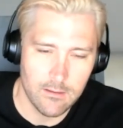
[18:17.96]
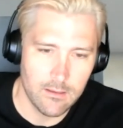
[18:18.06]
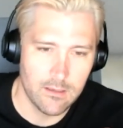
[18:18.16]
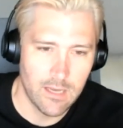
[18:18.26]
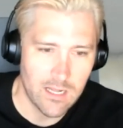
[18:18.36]

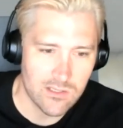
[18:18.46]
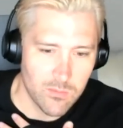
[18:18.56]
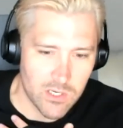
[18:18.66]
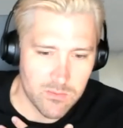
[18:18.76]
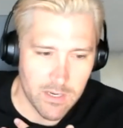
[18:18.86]
not so
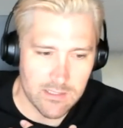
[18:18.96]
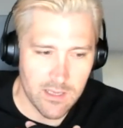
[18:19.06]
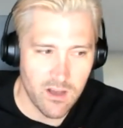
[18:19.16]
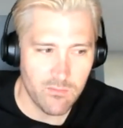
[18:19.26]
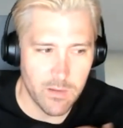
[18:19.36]
much
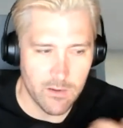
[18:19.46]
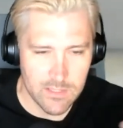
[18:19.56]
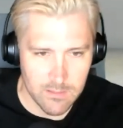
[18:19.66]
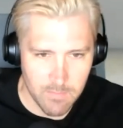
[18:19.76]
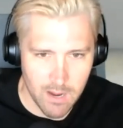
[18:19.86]
myself, but I've
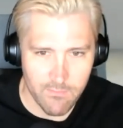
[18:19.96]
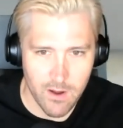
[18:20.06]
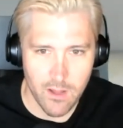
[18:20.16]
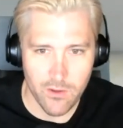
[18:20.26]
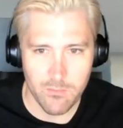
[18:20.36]
seen my
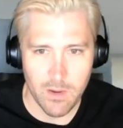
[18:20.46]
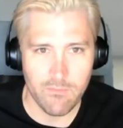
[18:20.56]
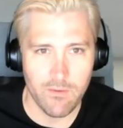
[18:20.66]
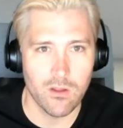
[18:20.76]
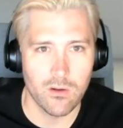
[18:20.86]
father and my
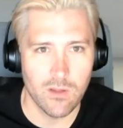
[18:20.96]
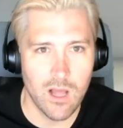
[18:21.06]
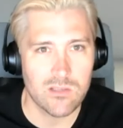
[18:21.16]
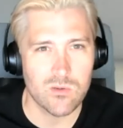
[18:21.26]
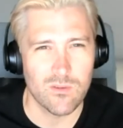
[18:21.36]

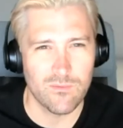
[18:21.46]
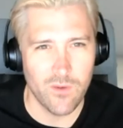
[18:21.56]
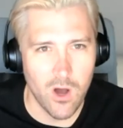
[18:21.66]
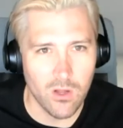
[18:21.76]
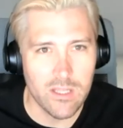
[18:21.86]
father-in-law sort of
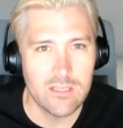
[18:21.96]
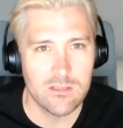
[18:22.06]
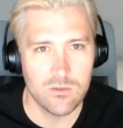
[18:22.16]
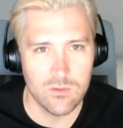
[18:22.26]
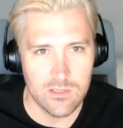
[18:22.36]
fall
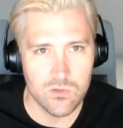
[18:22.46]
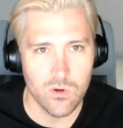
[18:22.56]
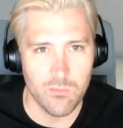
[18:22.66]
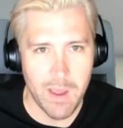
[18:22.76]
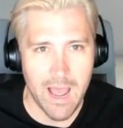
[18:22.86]
into this
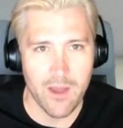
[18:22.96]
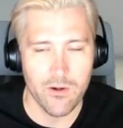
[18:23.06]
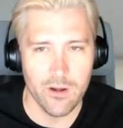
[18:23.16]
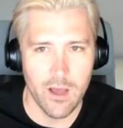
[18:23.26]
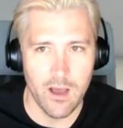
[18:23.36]
sort of
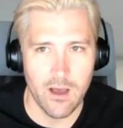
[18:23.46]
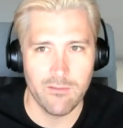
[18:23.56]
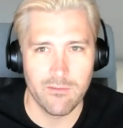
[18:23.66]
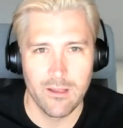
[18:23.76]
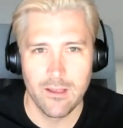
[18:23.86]
pattern
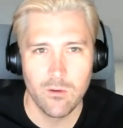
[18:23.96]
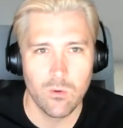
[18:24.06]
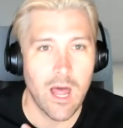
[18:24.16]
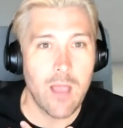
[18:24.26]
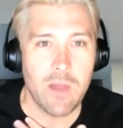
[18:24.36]
of,
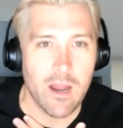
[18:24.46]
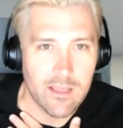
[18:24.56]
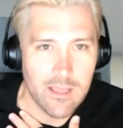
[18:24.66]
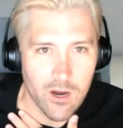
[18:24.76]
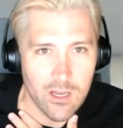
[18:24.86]
well, I'm not a
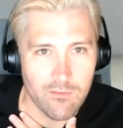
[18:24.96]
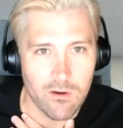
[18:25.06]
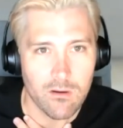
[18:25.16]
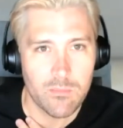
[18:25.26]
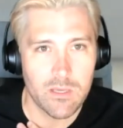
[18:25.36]

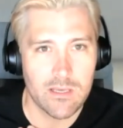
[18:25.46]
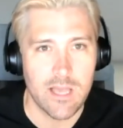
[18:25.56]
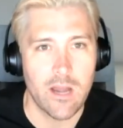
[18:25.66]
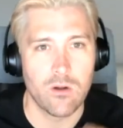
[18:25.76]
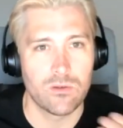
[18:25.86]
caregiver because
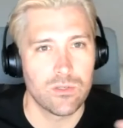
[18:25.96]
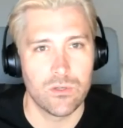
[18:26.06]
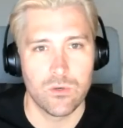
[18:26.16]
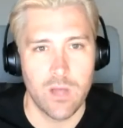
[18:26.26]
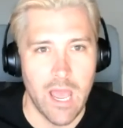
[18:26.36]
I don't
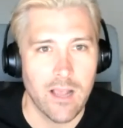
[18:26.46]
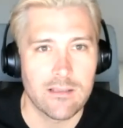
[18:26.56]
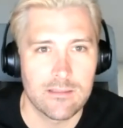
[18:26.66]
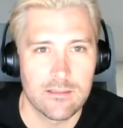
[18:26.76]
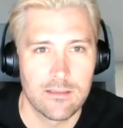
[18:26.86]
do X.